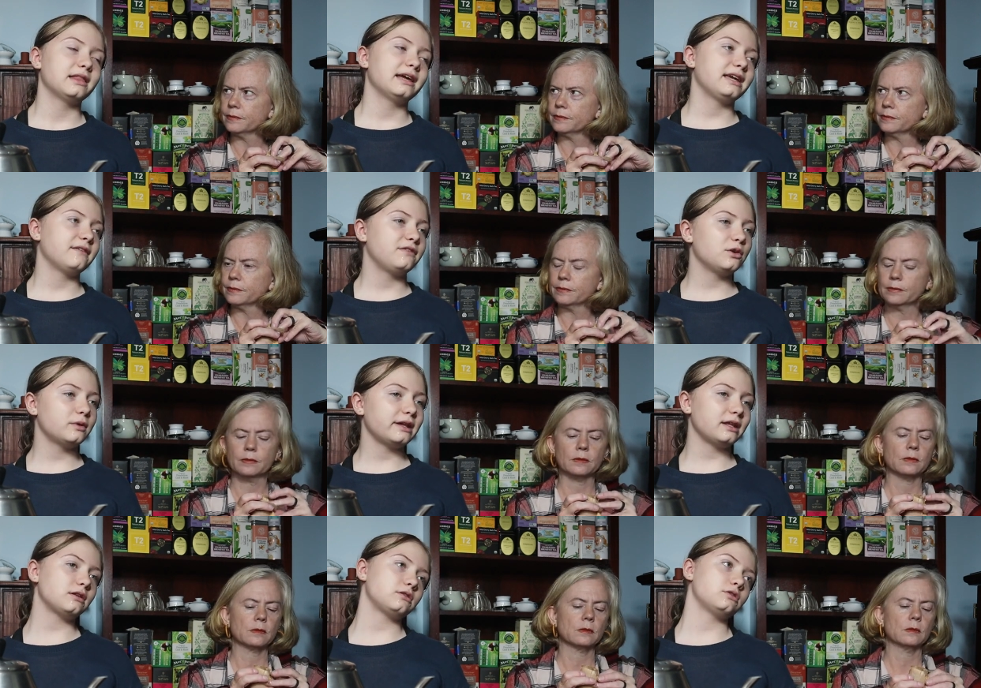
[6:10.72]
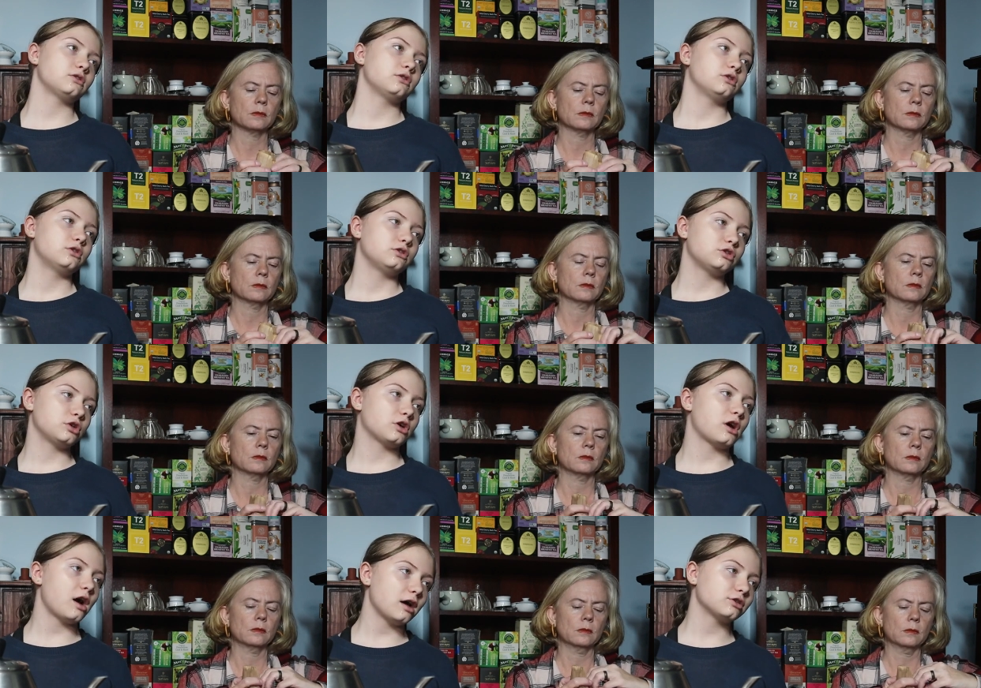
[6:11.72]
Speaker 1: Like if you went
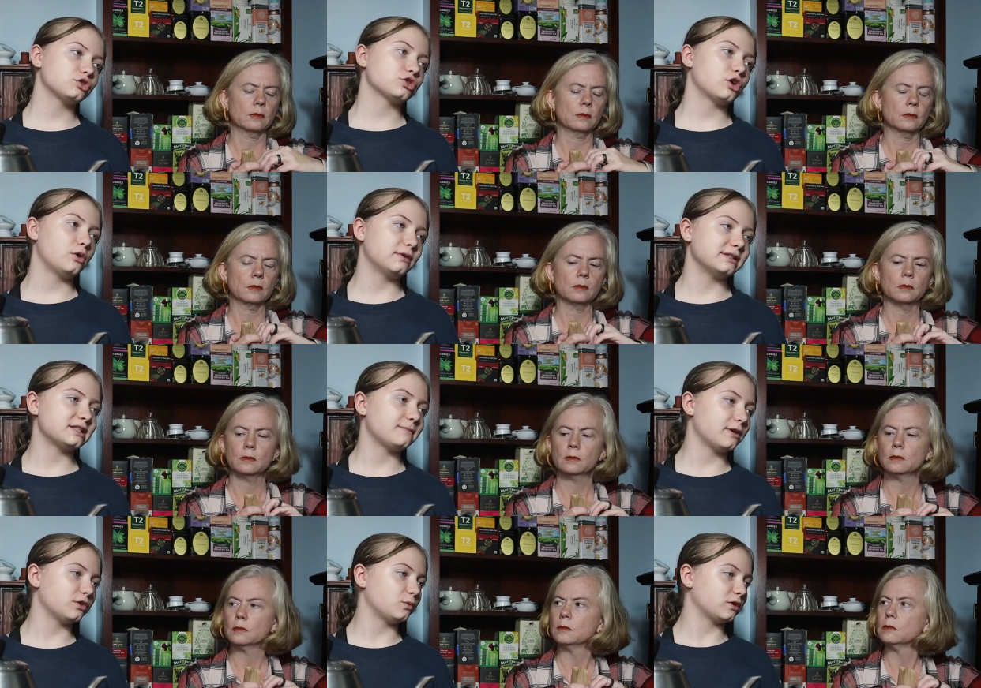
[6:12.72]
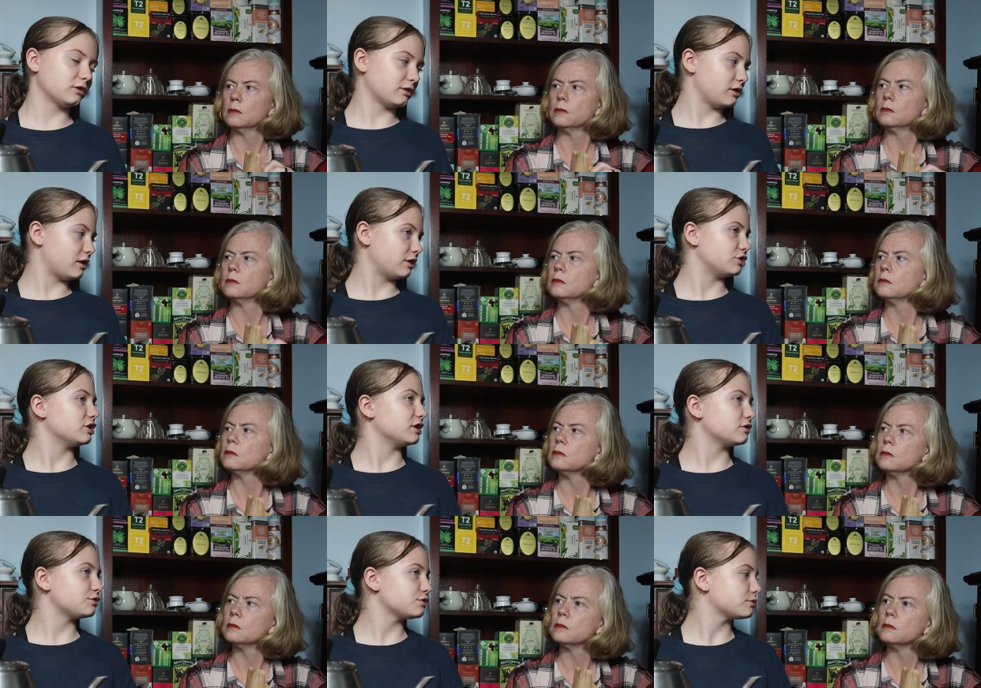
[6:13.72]
to Costco and smelled one of the lawn
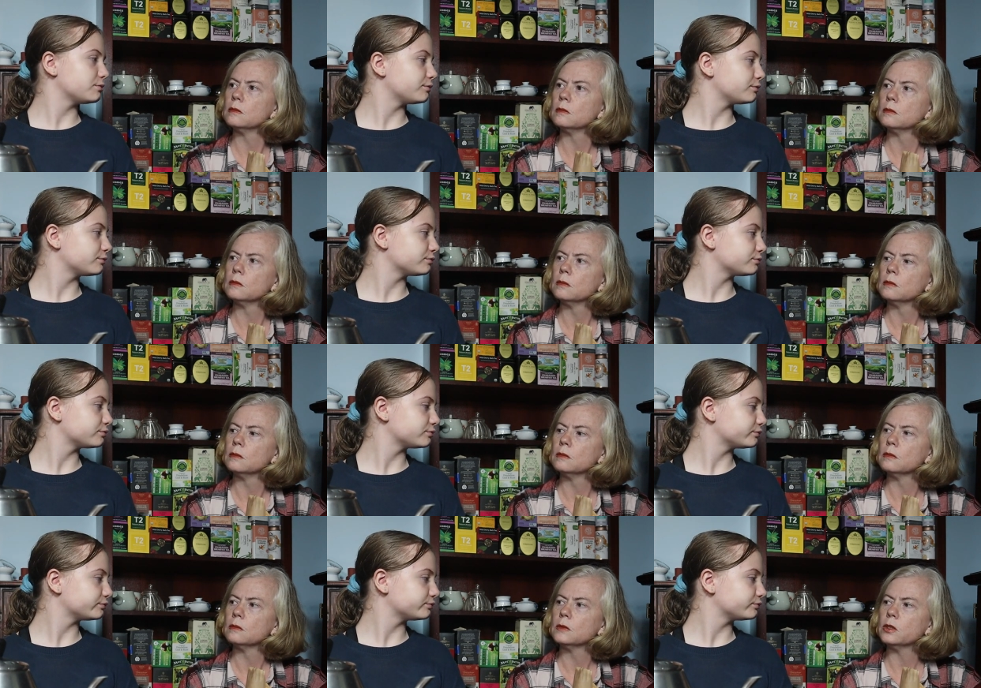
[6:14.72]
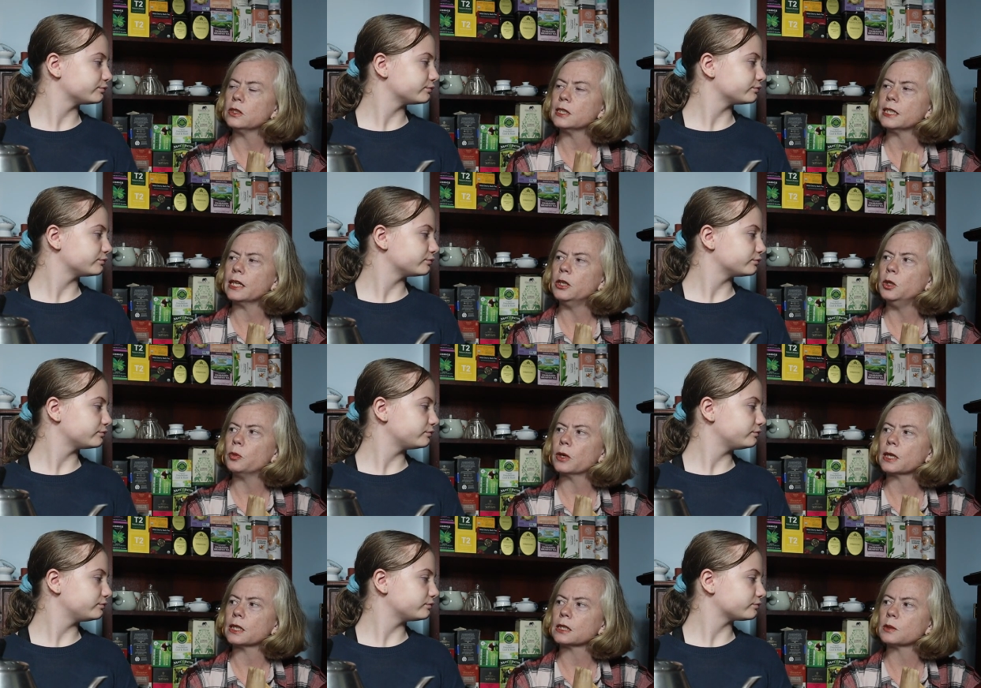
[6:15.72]
chairs.
Speaker 2: So just that new
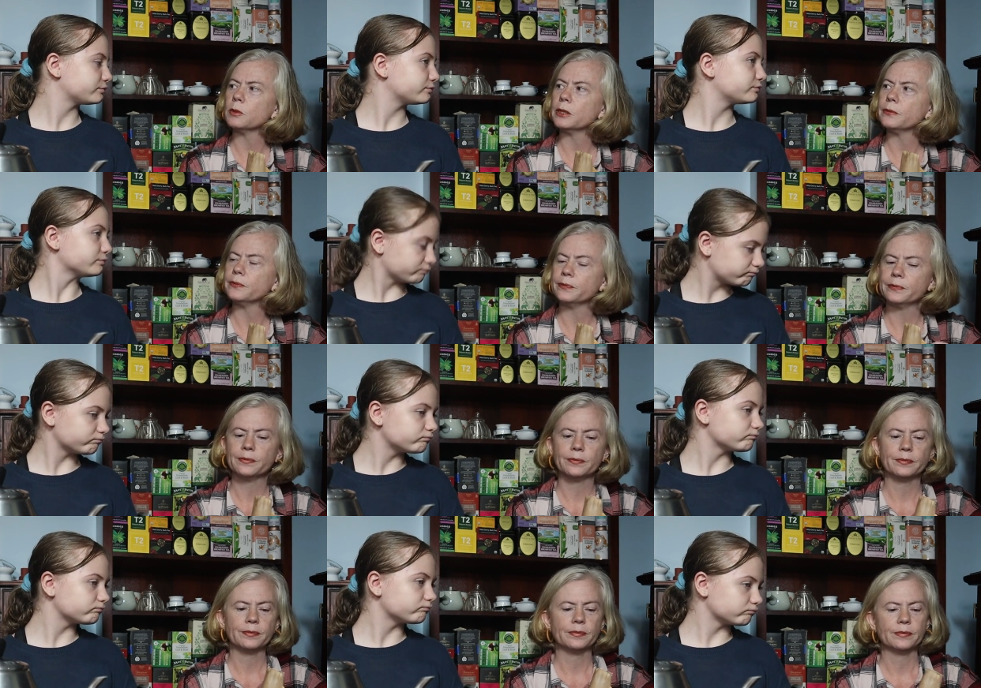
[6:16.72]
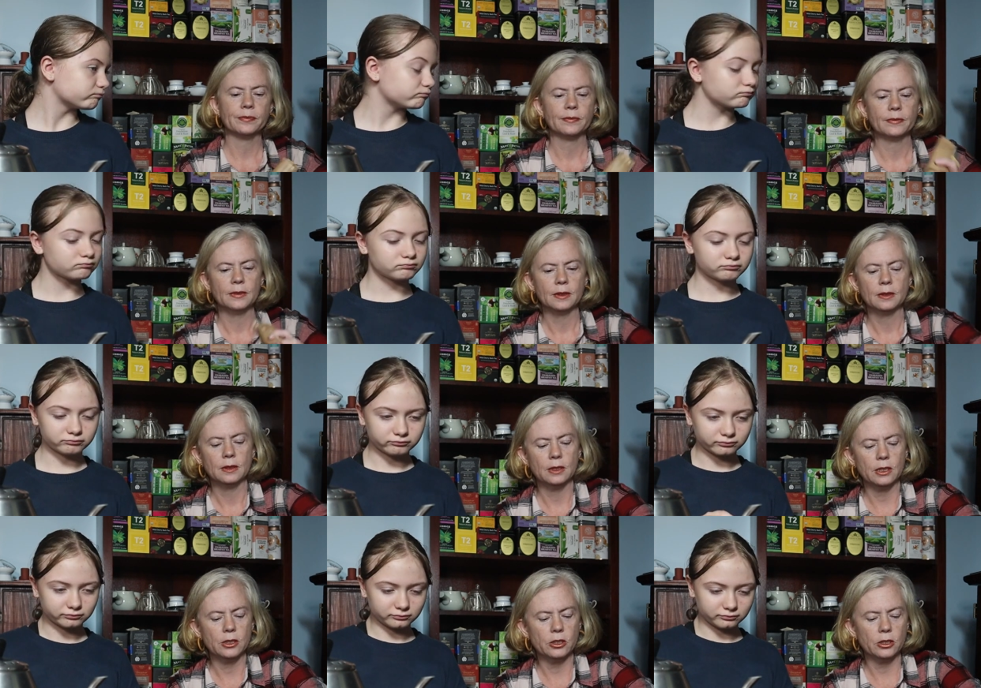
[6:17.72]
product smell.
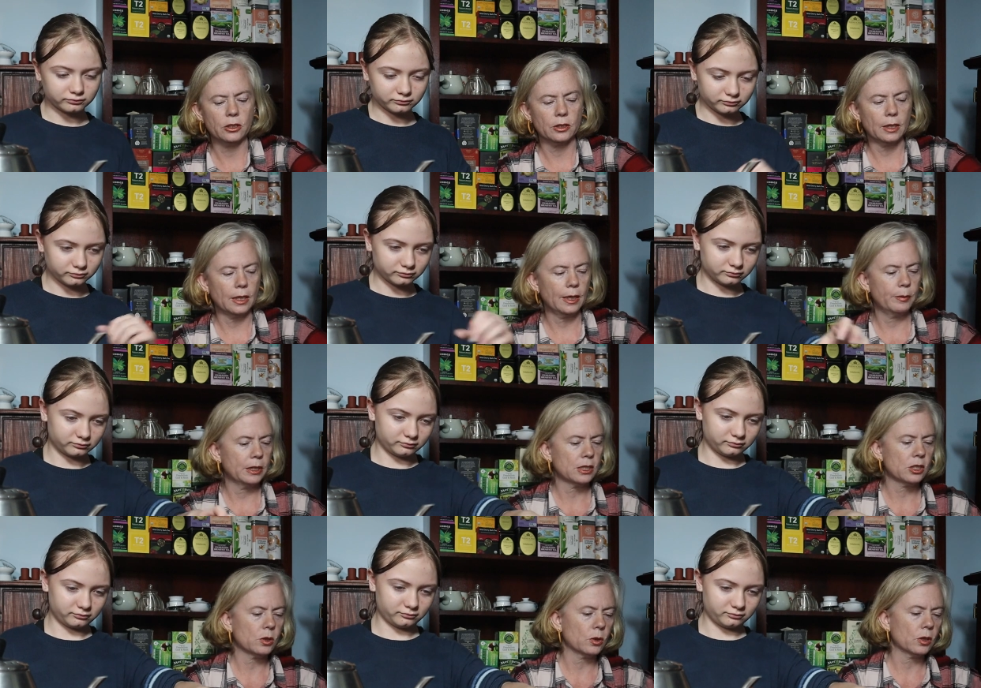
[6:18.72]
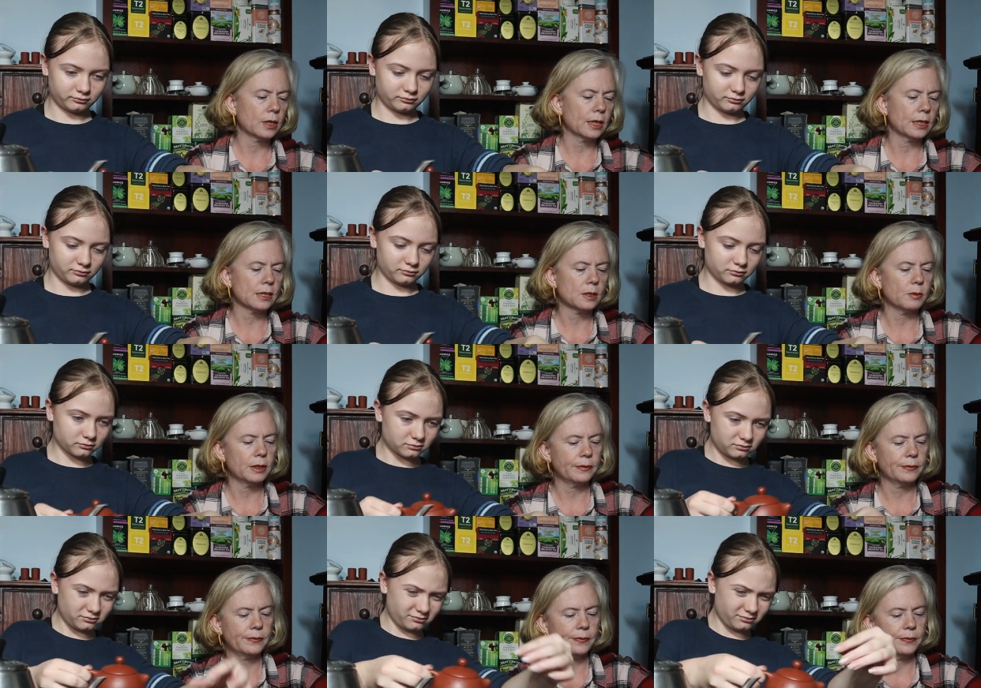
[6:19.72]
Just your I'm in a store kind of smell.